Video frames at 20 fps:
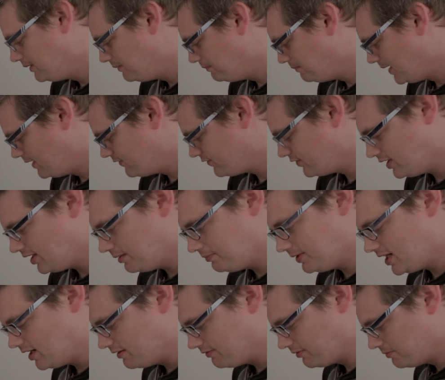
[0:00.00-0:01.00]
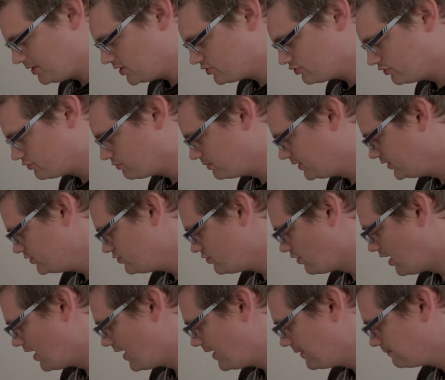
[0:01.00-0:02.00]
But so you got to be careful, make sure it's really
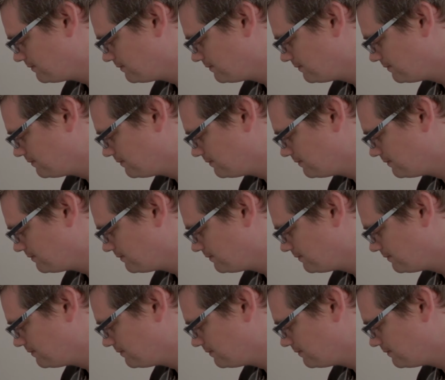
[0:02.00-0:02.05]
dry.